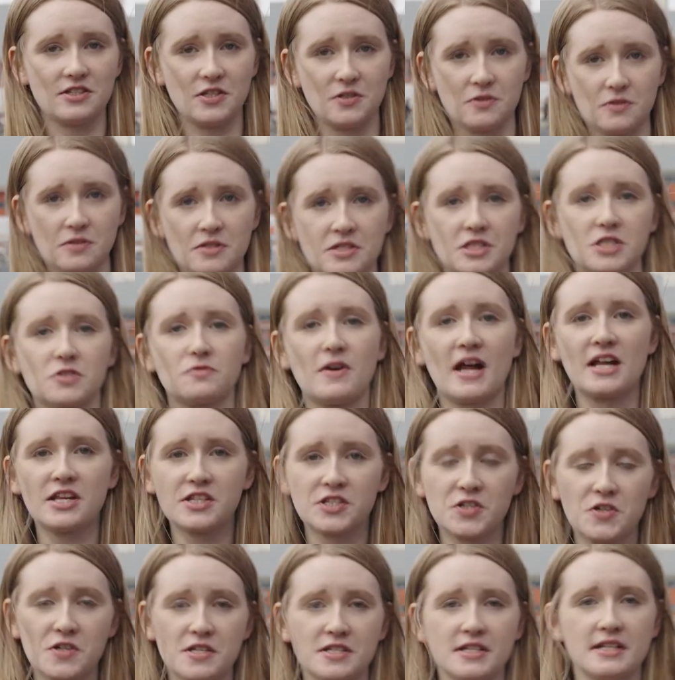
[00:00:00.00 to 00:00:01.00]
students to
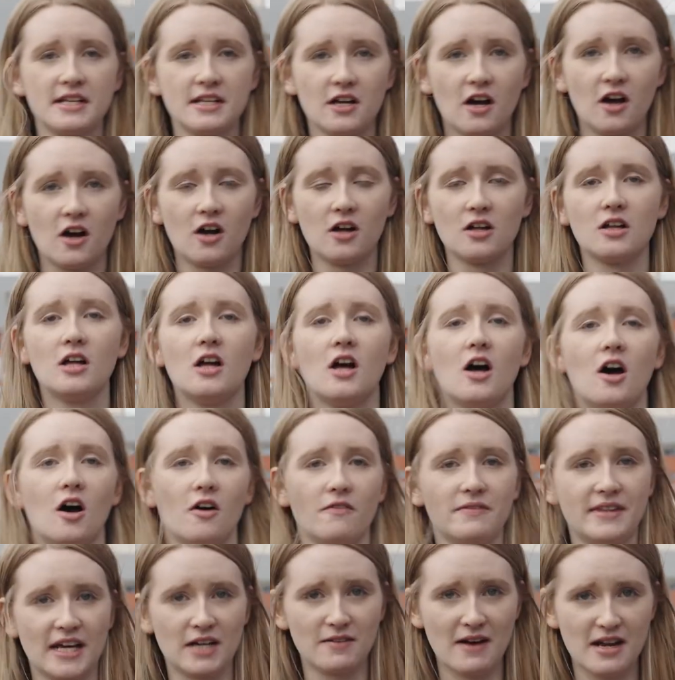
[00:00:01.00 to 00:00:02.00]
register at the City Hall
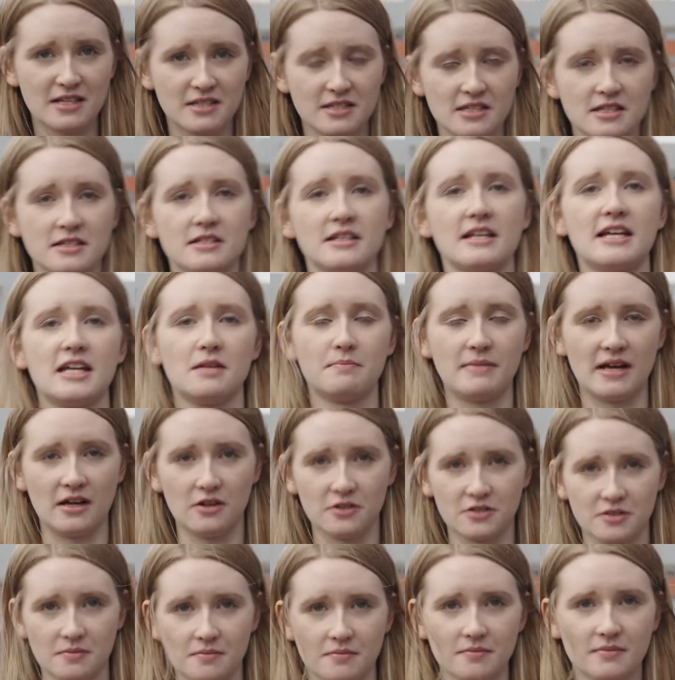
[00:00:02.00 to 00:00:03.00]
of their residence in
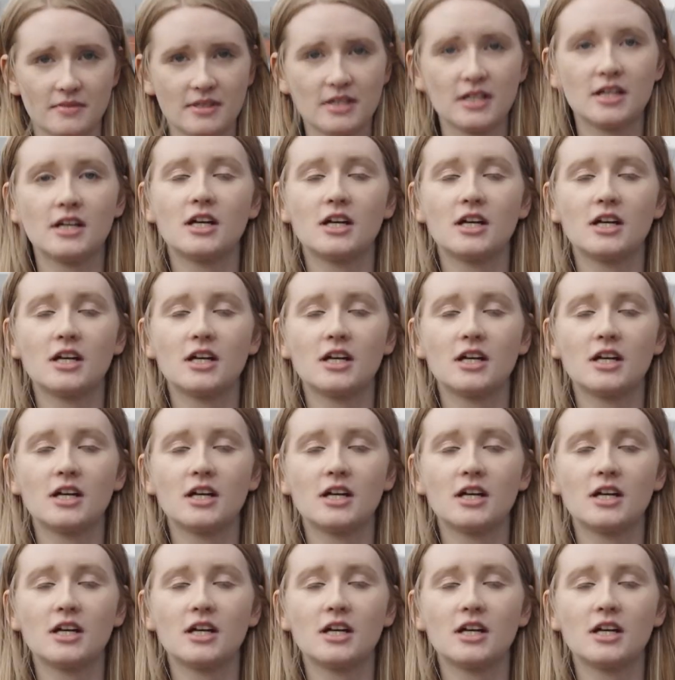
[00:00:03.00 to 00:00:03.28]
Belgium.